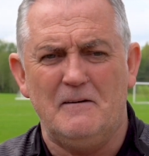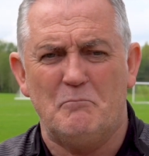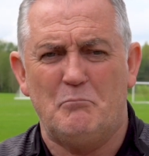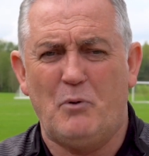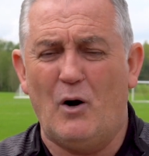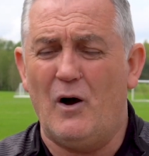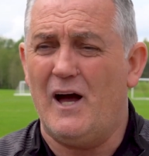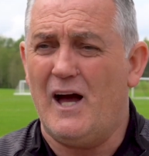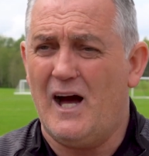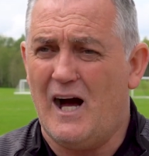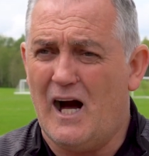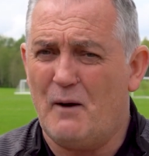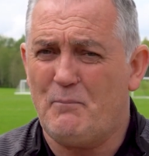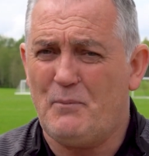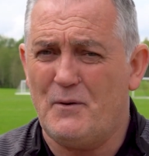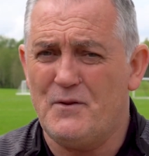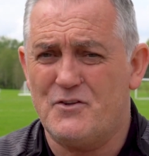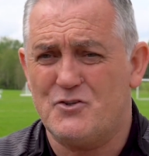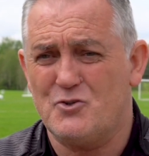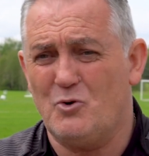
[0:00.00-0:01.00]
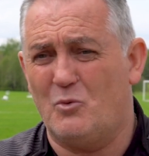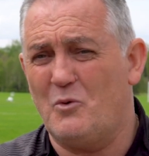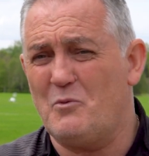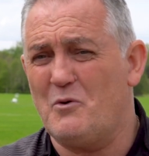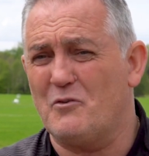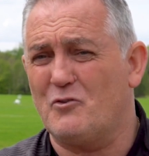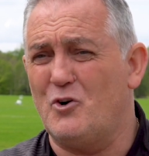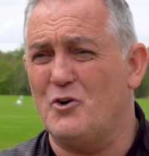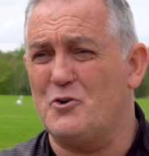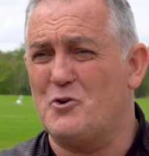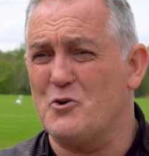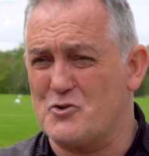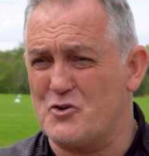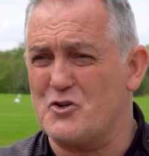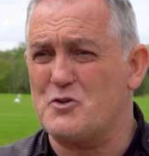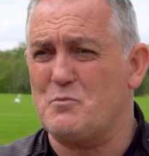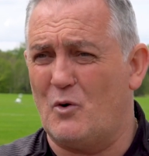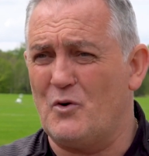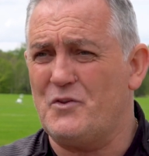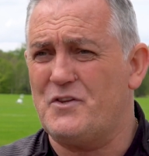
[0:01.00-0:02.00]
But it happened. So what we've got to do is
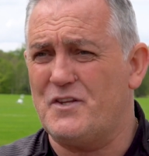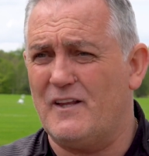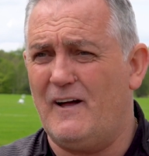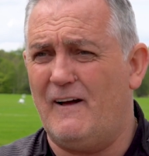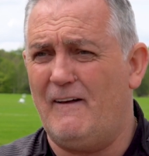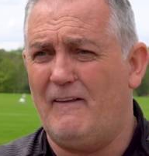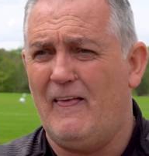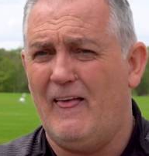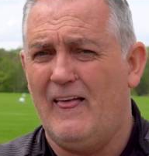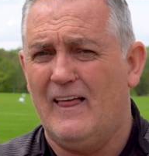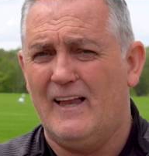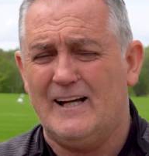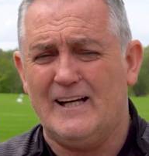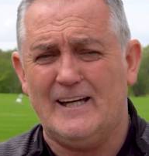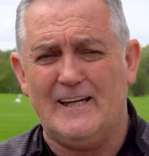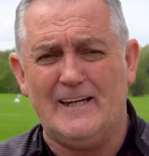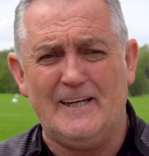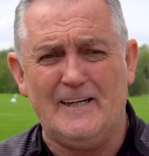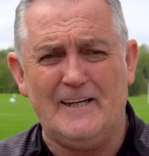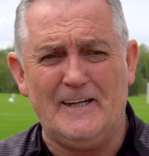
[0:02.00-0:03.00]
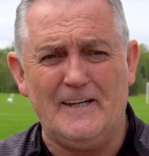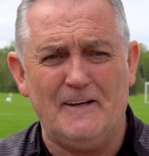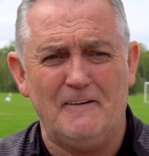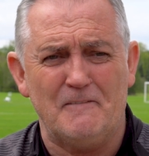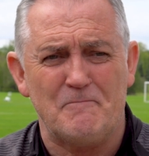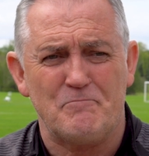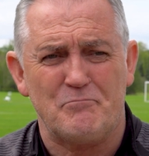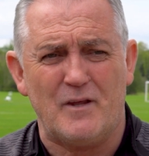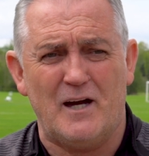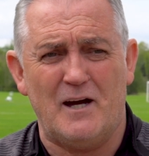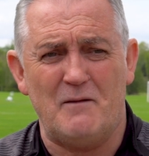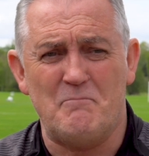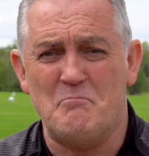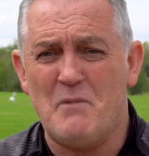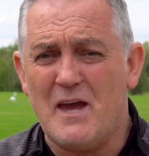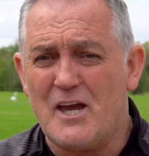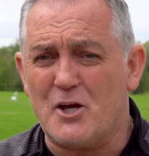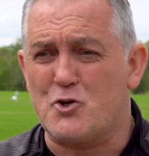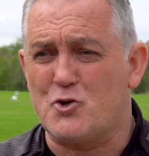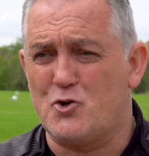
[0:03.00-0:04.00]
respond to that and
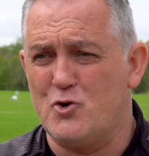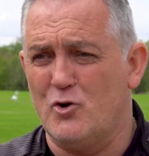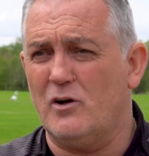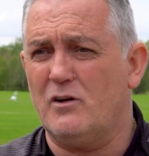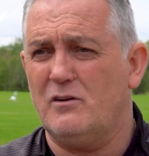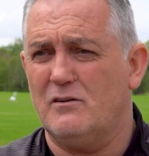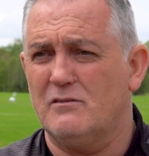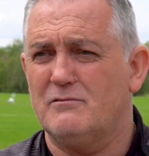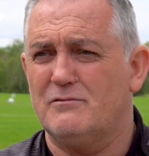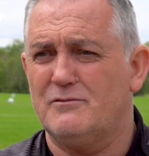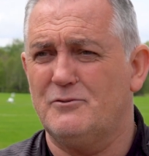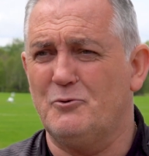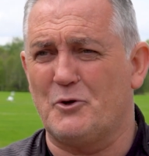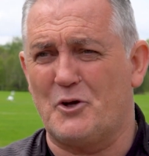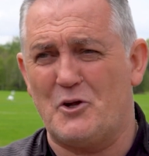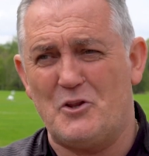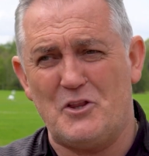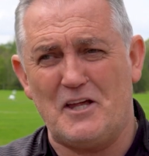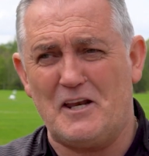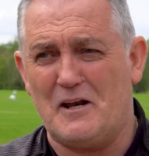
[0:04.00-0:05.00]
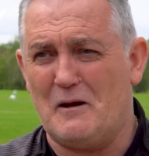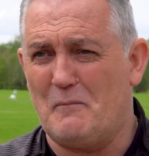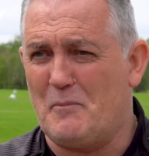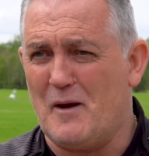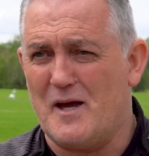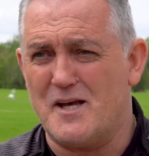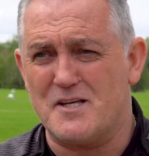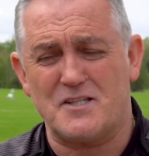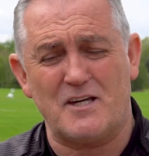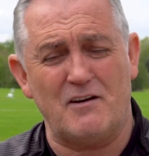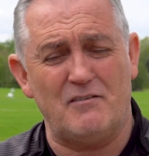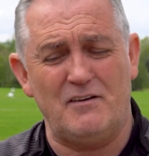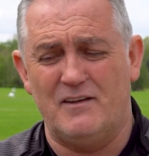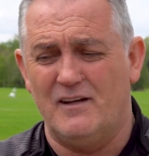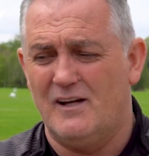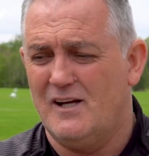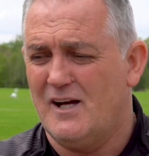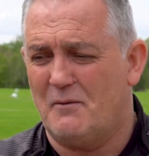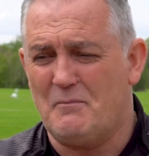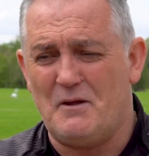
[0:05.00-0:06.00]
make sure we were out there at our best.
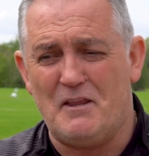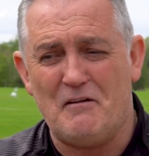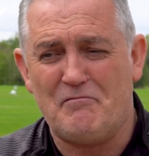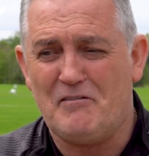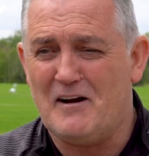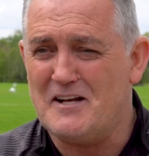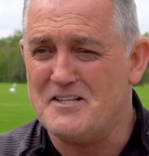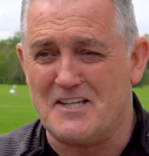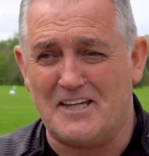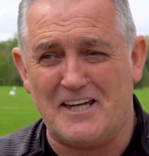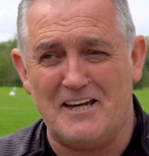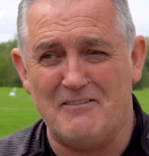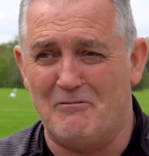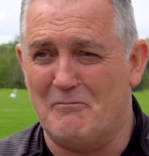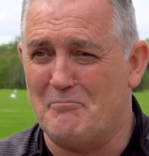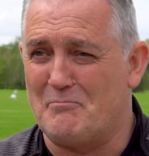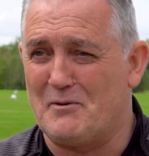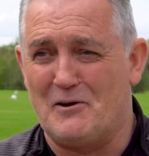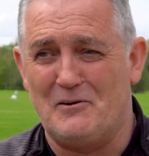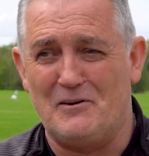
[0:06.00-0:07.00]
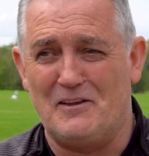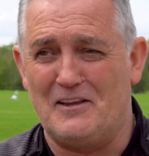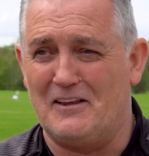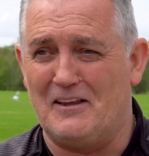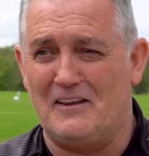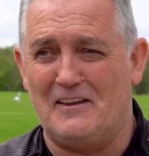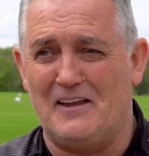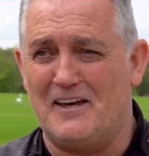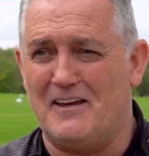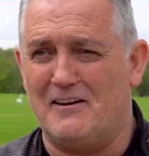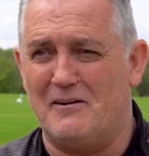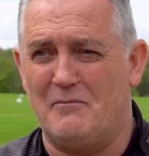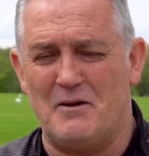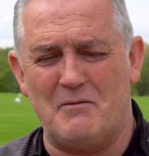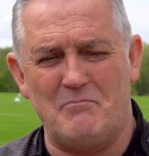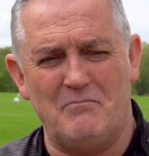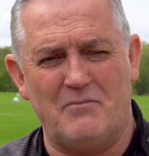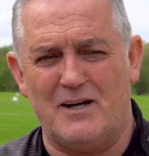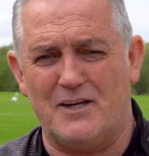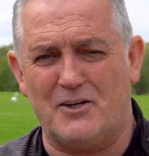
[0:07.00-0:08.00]
The fans again were brilliant the other night. I
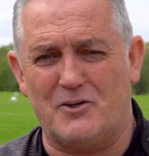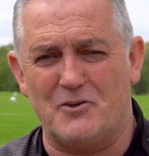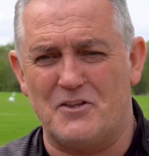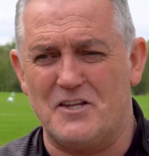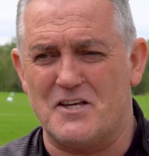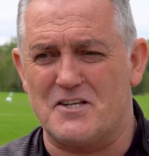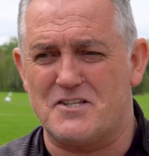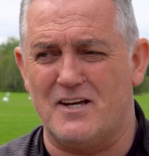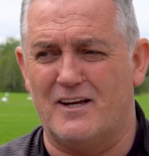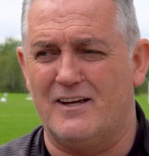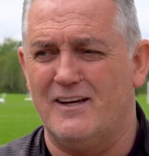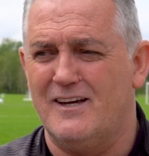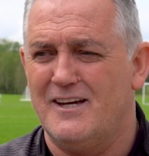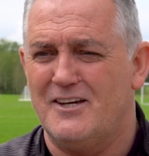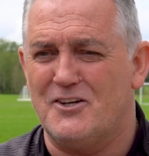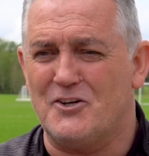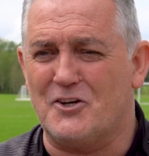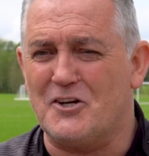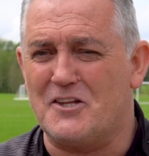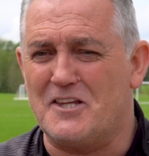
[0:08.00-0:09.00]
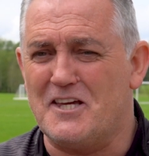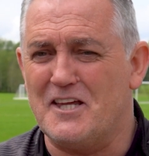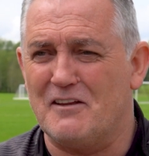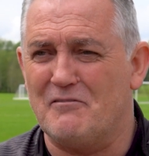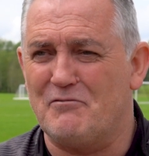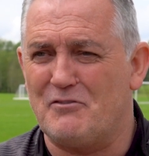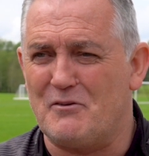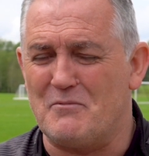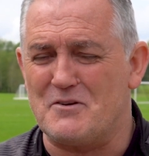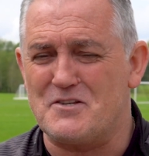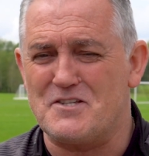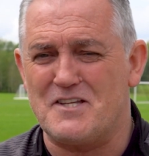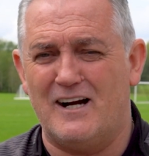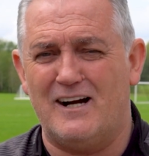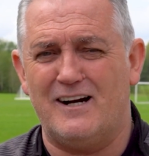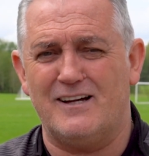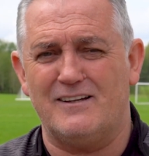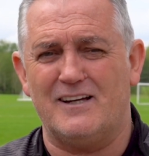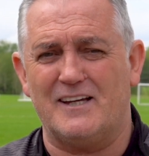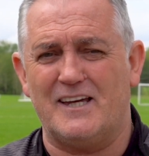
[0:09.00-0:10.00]
mean, my goodness, you could hear them from the
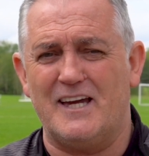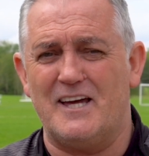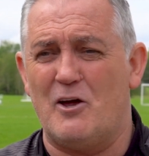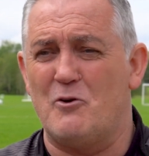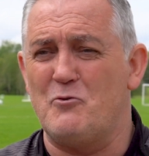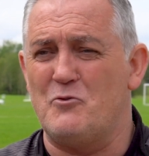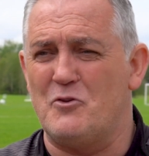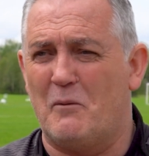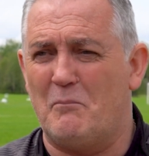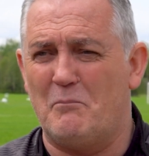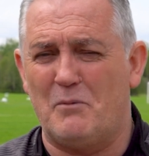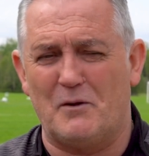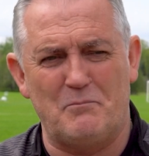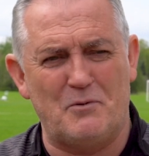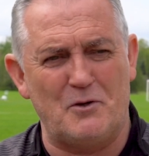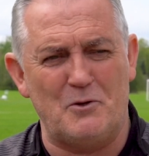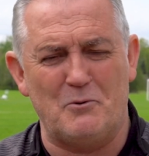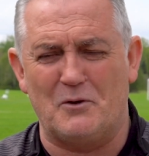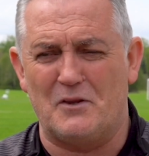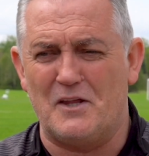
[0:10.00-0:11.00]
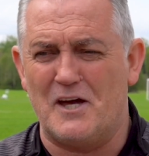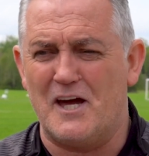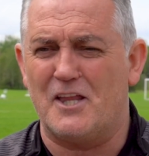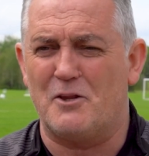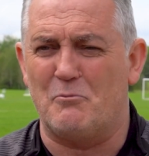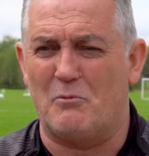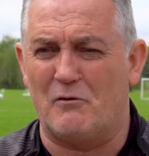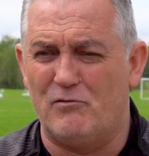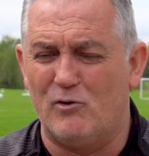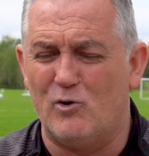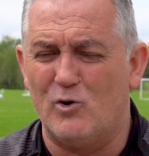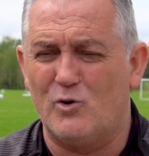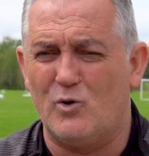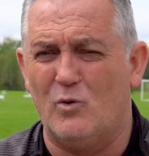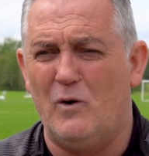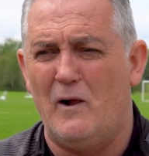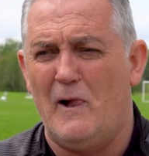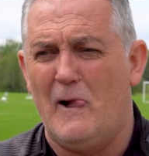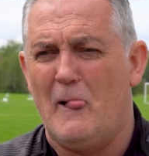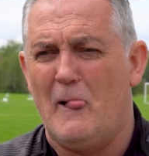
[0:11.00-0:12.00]
start. Again, outnumbered, but they were there, they were vocal.